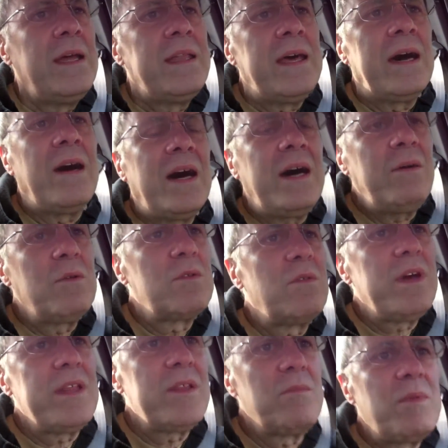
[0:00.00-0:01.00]
Now, I would
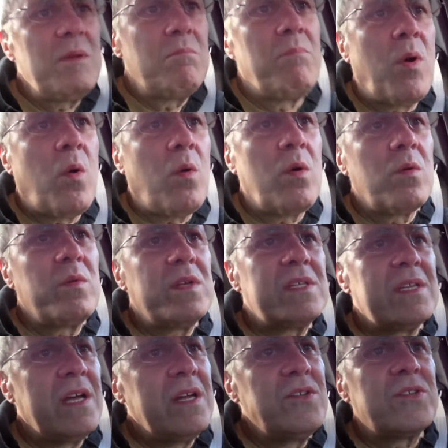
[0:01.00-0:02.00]
rather be bored with
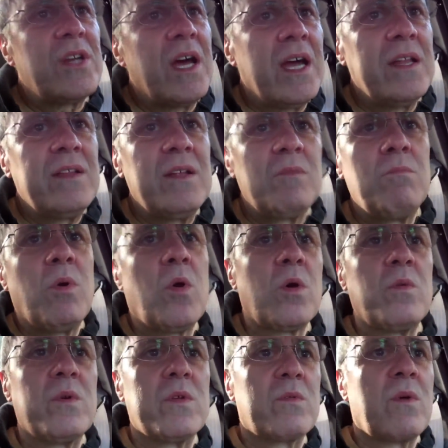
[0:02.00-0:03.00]
sunshine than
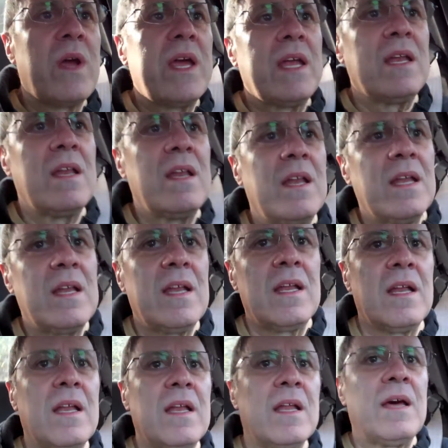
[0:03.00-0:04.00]
bored with rain.
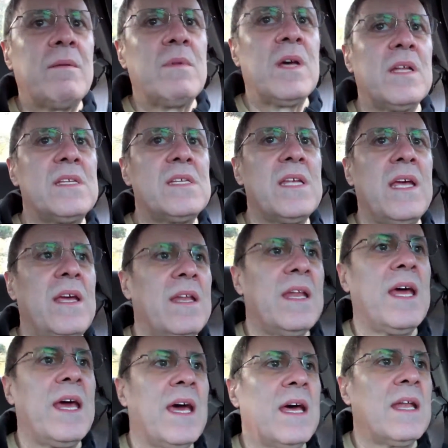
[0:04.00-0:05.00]
I'm not saying
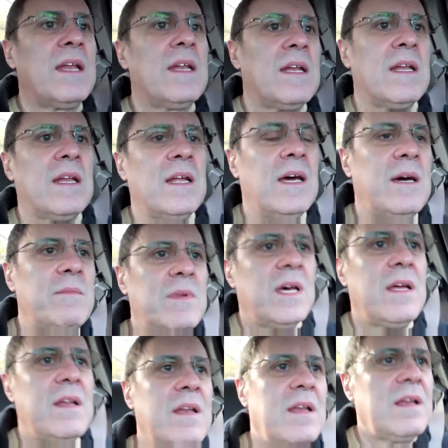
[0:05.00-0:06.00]
that. I'm
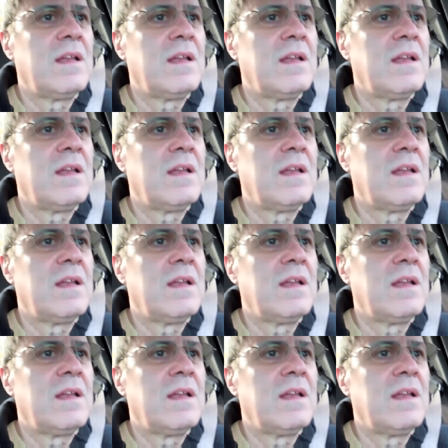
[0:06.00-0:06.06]
not